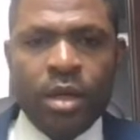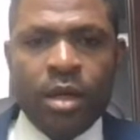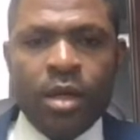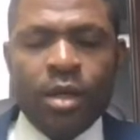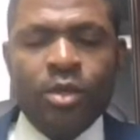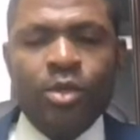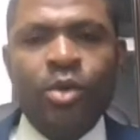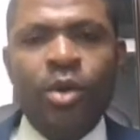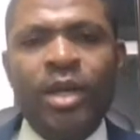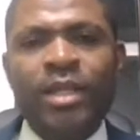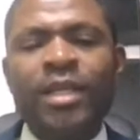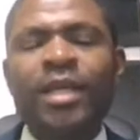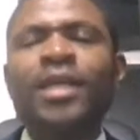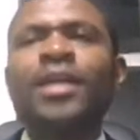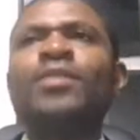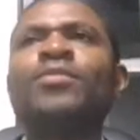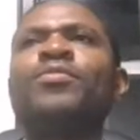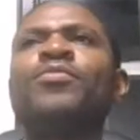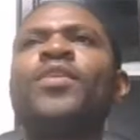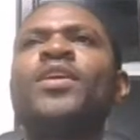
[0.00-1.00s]
So I think
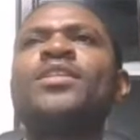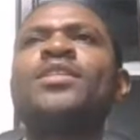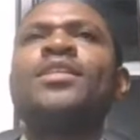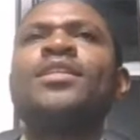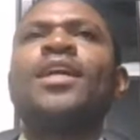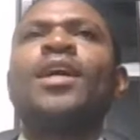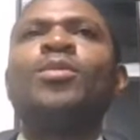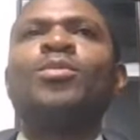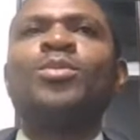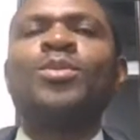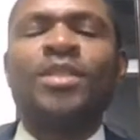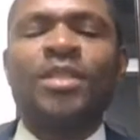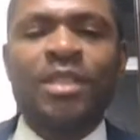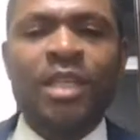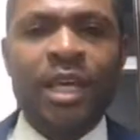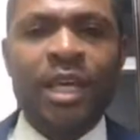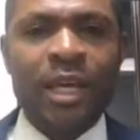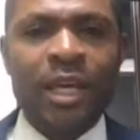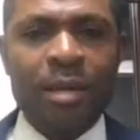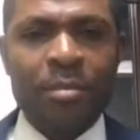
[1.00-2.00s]
that the first thing I would
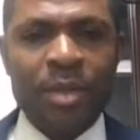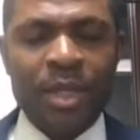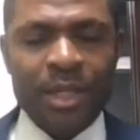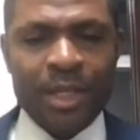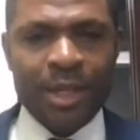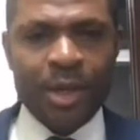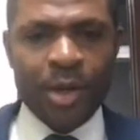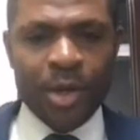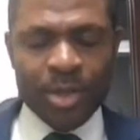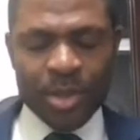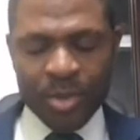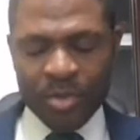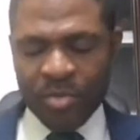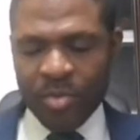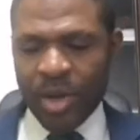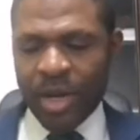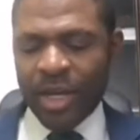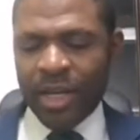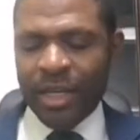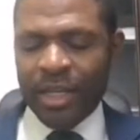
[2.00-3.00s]
say, I mean, in the course of
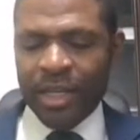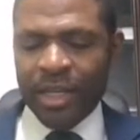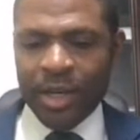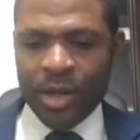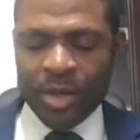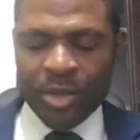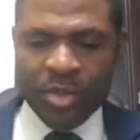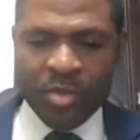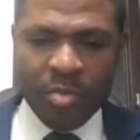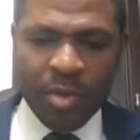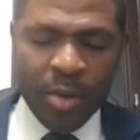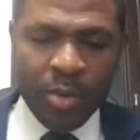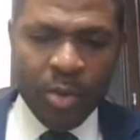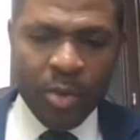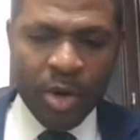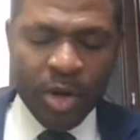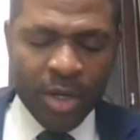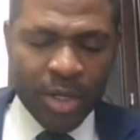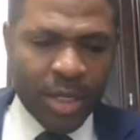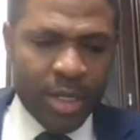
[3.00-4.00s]
my
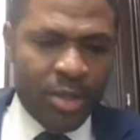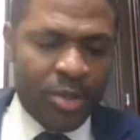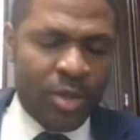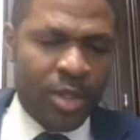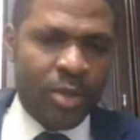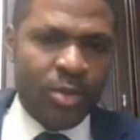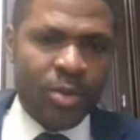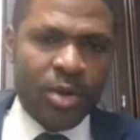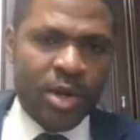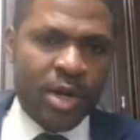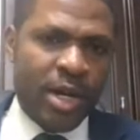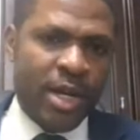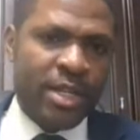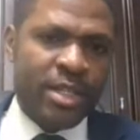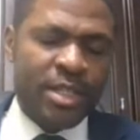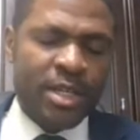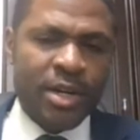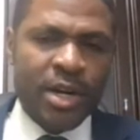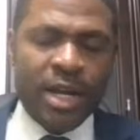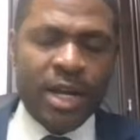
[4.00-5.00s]
work, day-to-day work, I
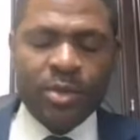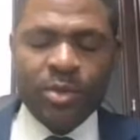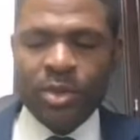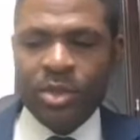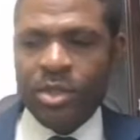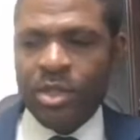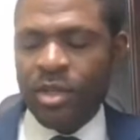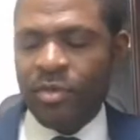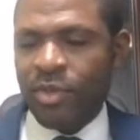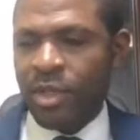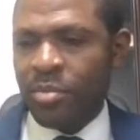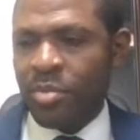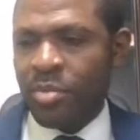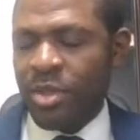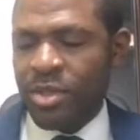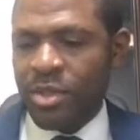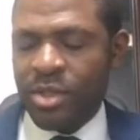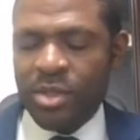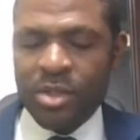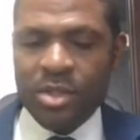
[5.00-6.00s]
interact with several
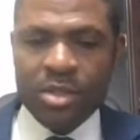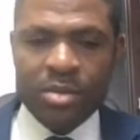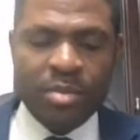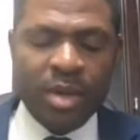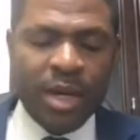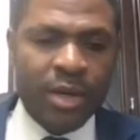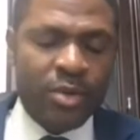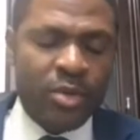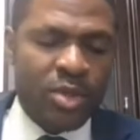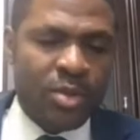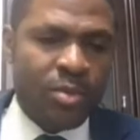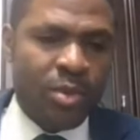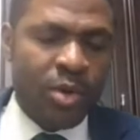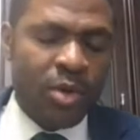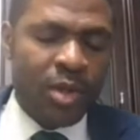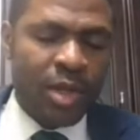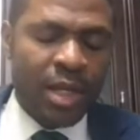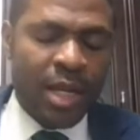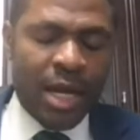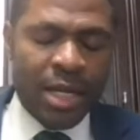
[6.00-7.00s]
businesses, micro,
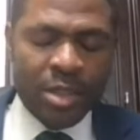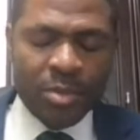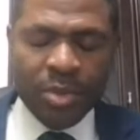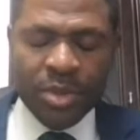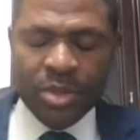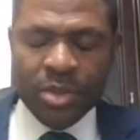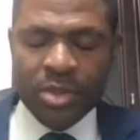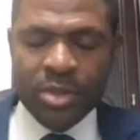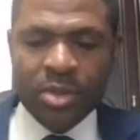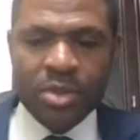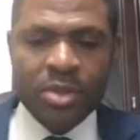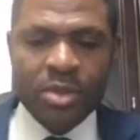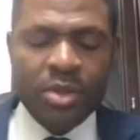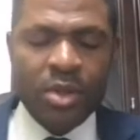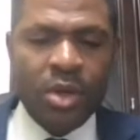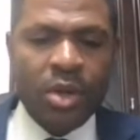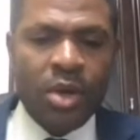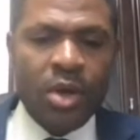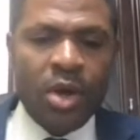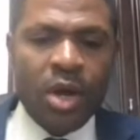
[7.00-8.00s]
small, and large businesses.
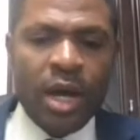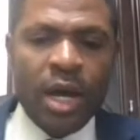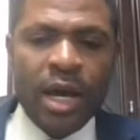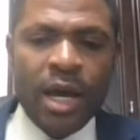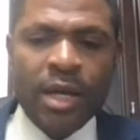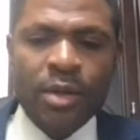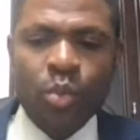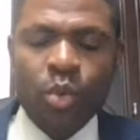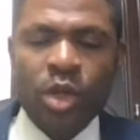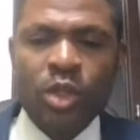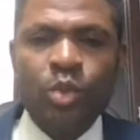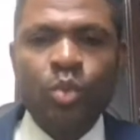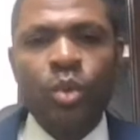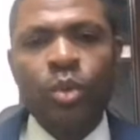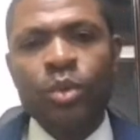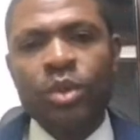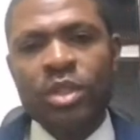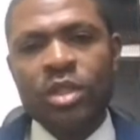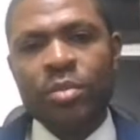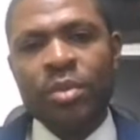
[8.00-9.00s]
And what we
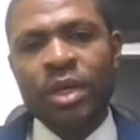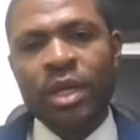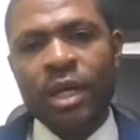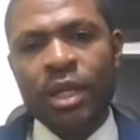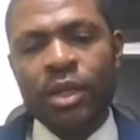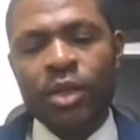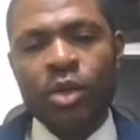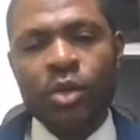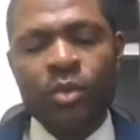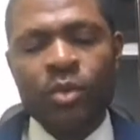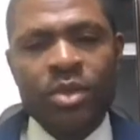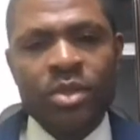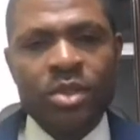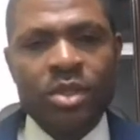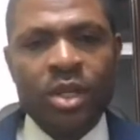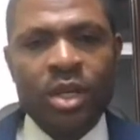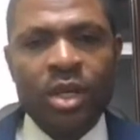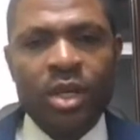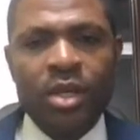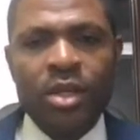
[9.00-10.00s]
will typically always
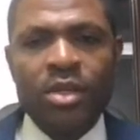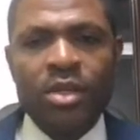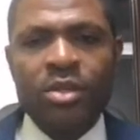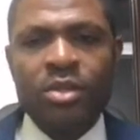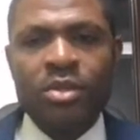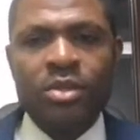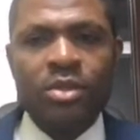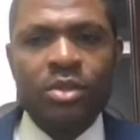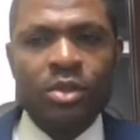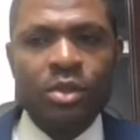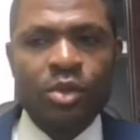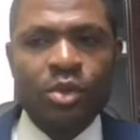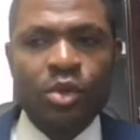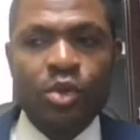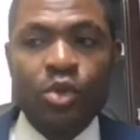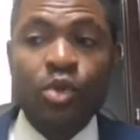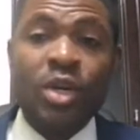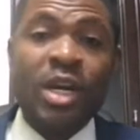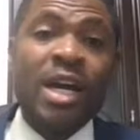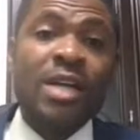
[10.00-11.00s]
say is,
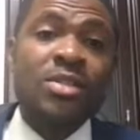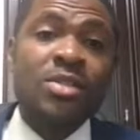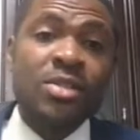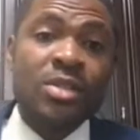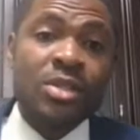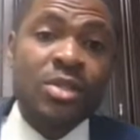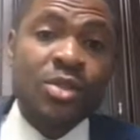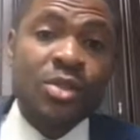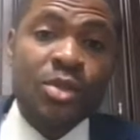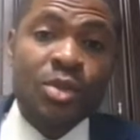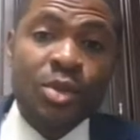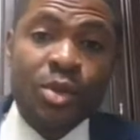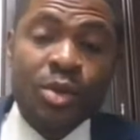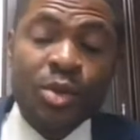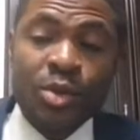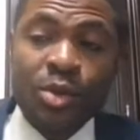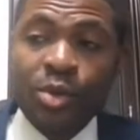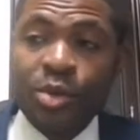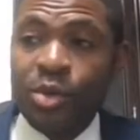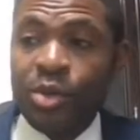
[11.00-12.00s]
you can't sit in
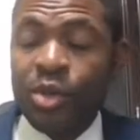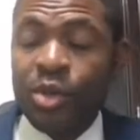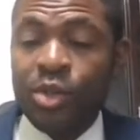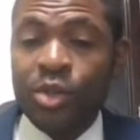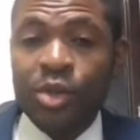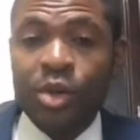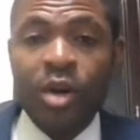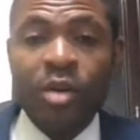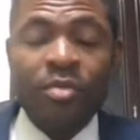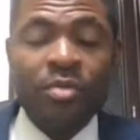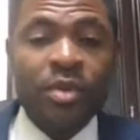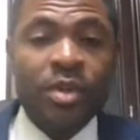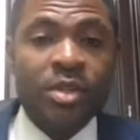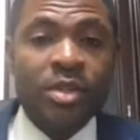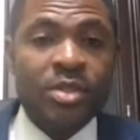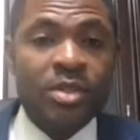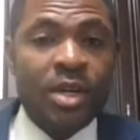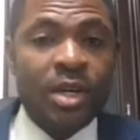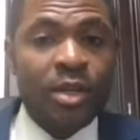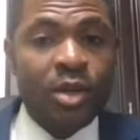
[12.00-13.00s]
your
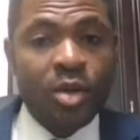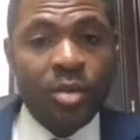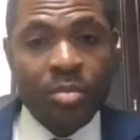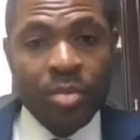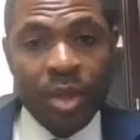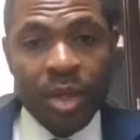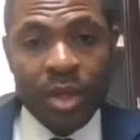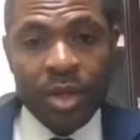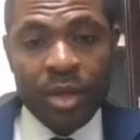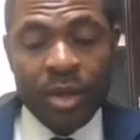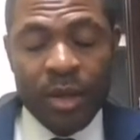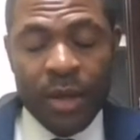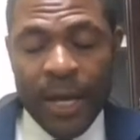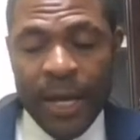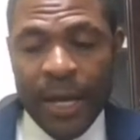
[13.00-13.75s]
office and complain.